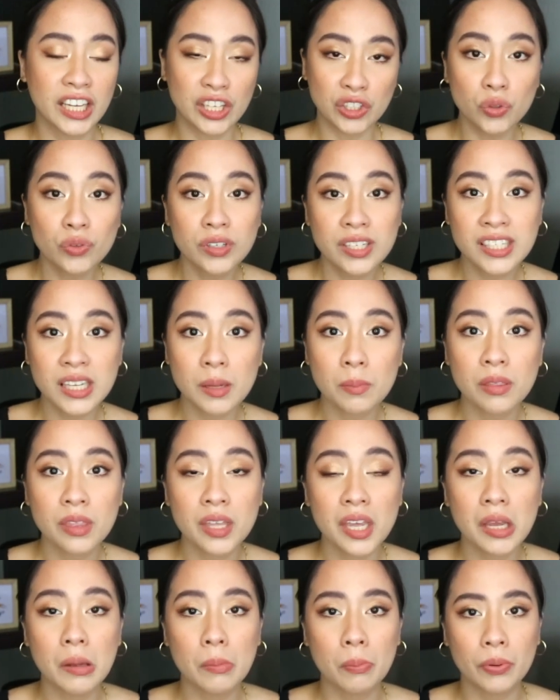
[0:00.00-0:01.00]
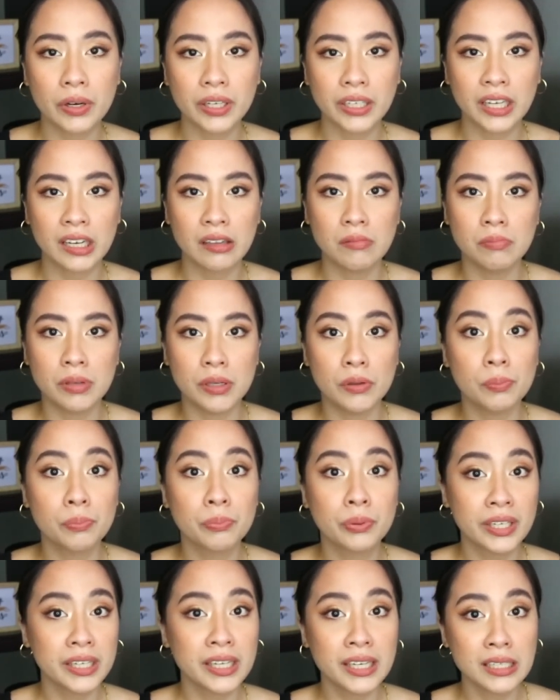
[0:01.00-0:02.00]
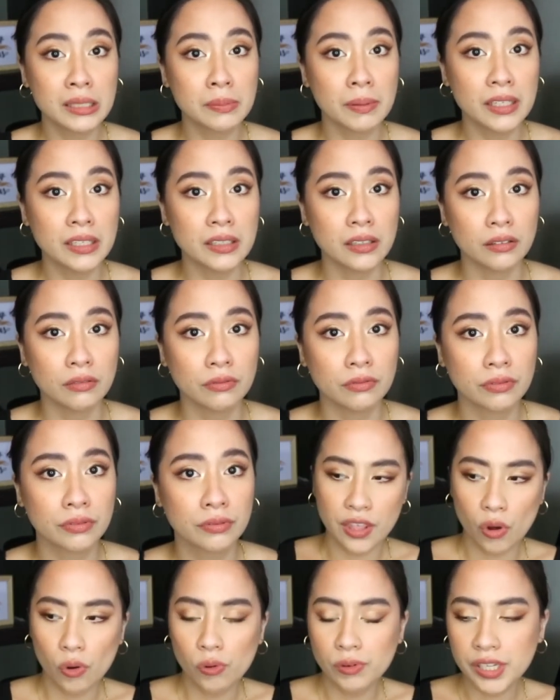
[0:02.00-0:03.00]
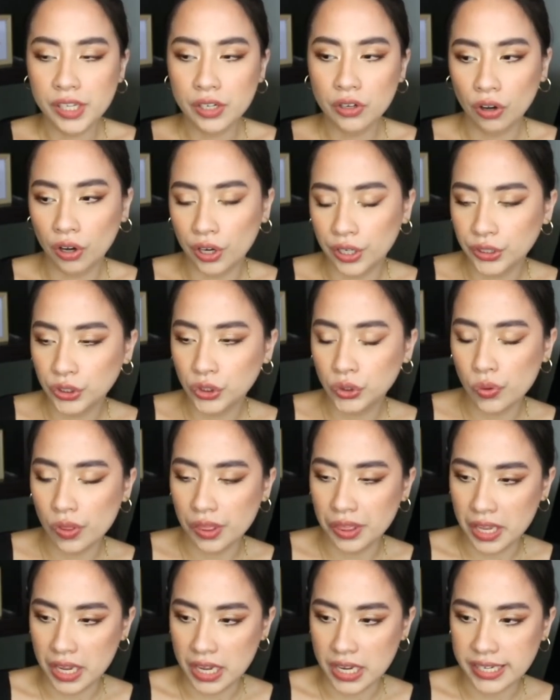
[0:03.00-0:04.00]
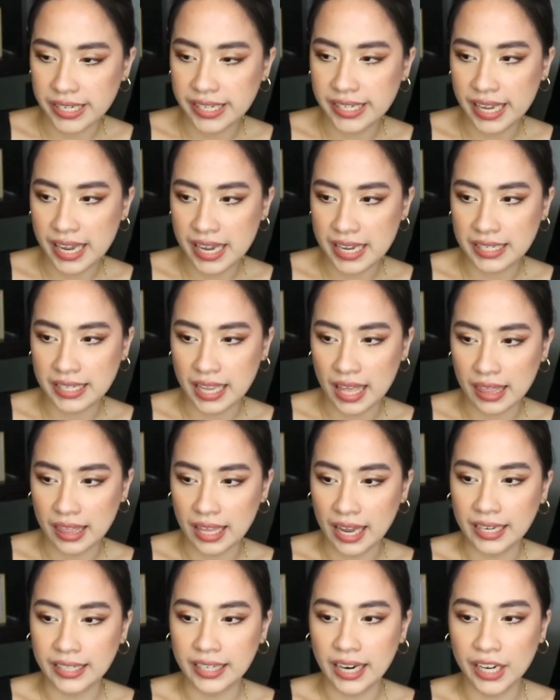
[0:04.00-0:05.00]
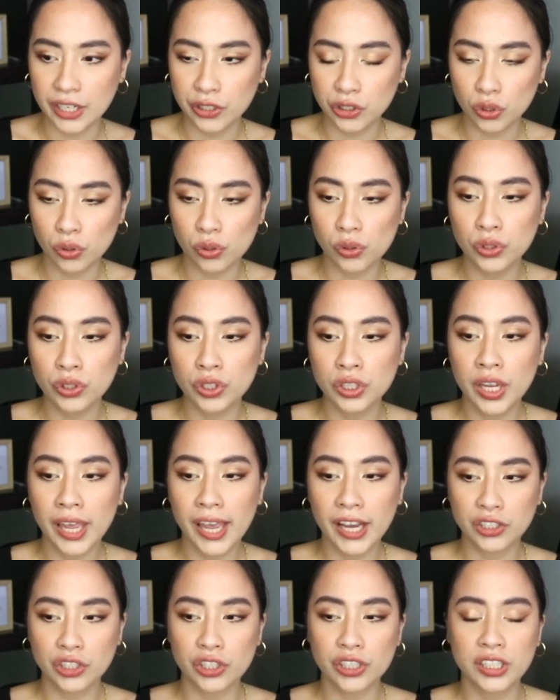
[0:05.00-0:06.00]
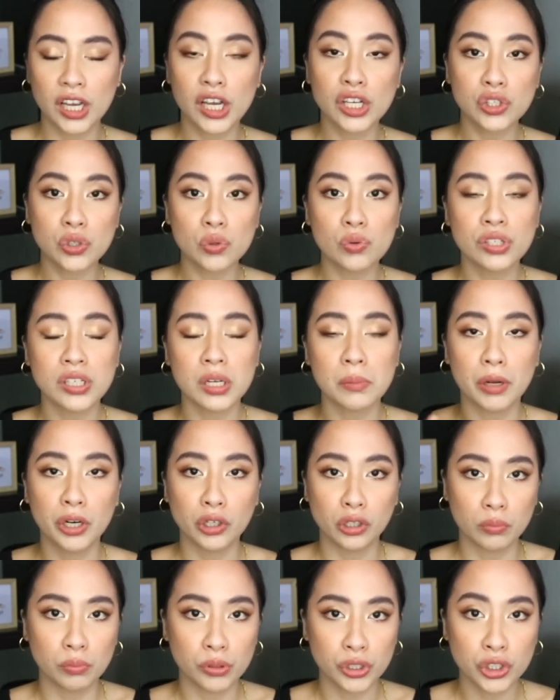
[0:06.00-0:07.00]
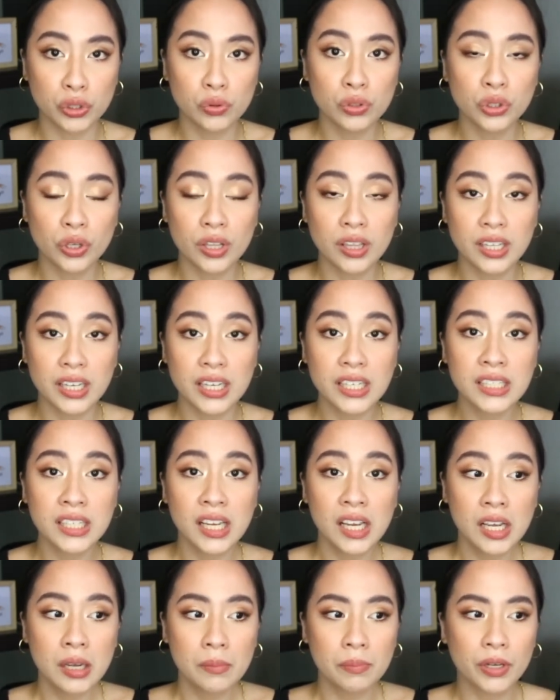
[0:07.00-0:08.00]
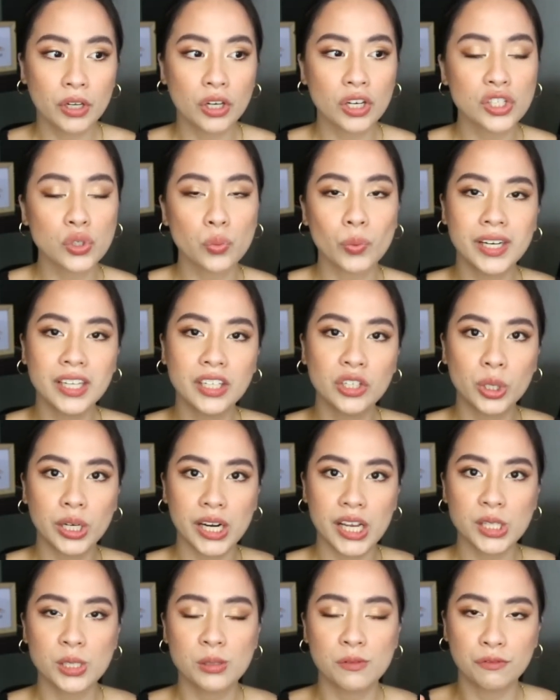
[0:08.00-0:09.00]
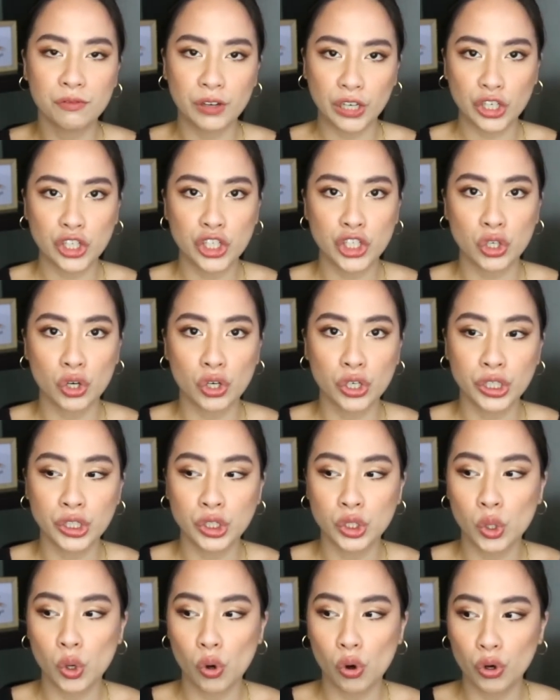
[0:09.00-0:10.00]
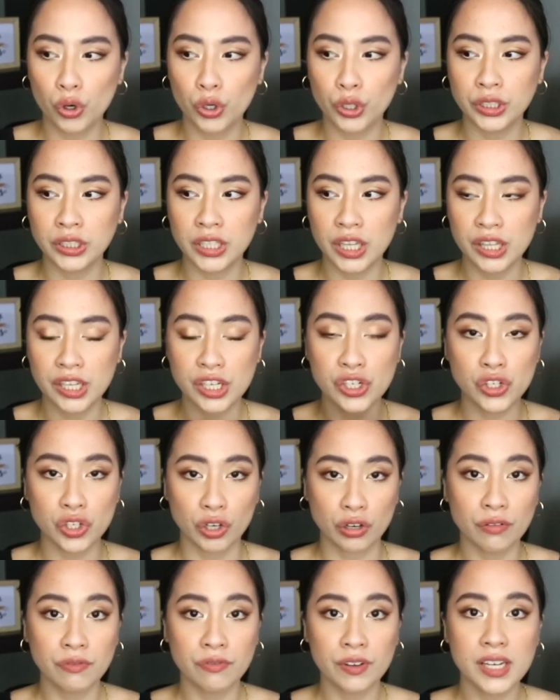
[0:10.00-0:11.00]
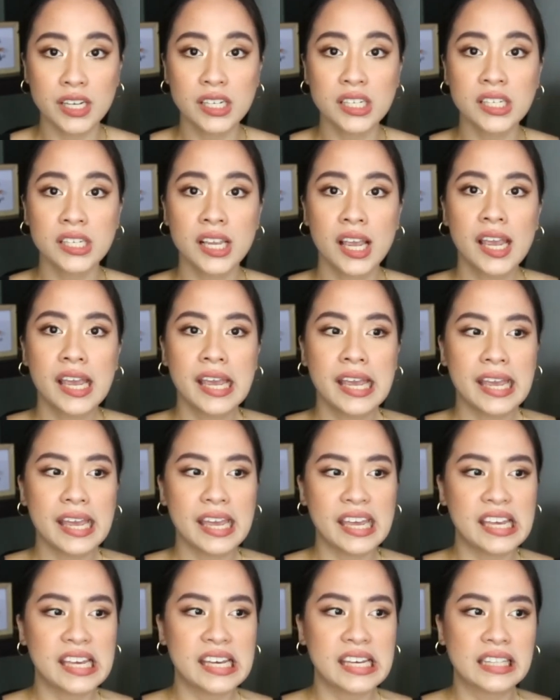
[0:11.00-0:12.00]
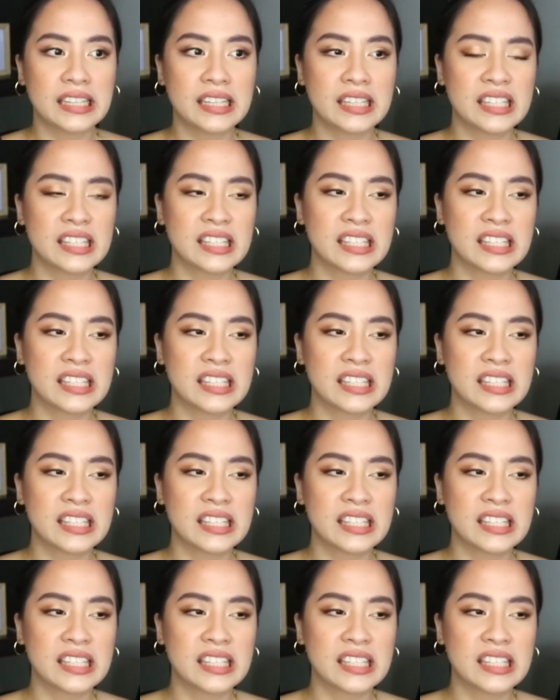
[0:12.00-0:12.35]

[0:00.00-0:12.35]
can do the same thing but can be pretty expensive. The only con to this is that I don't exercise using my rubber shoes on this, because when it creates friction on the surface, it